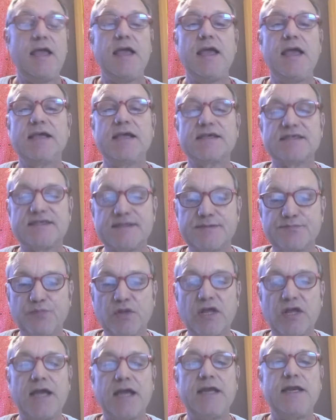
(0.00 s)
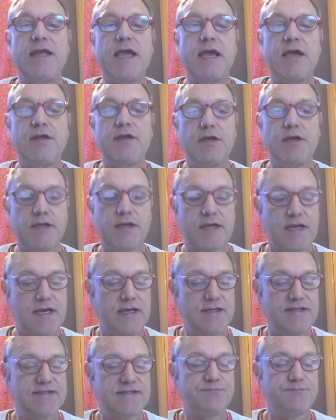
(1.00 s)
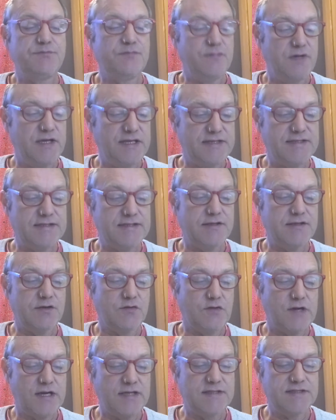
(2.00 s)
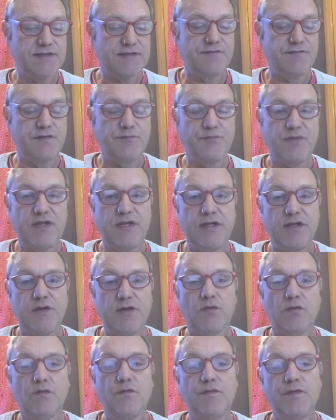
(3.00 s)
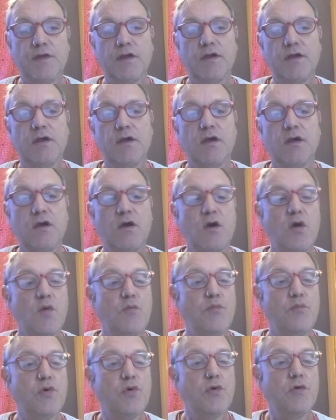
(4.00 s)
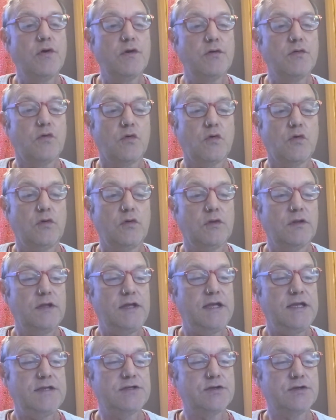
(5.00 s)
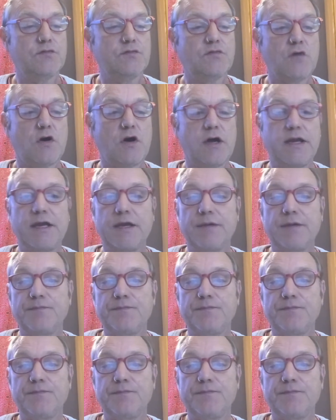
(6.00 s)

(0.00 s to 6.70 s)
Explain how your case meets the grounds of appeal. Put it all into writing.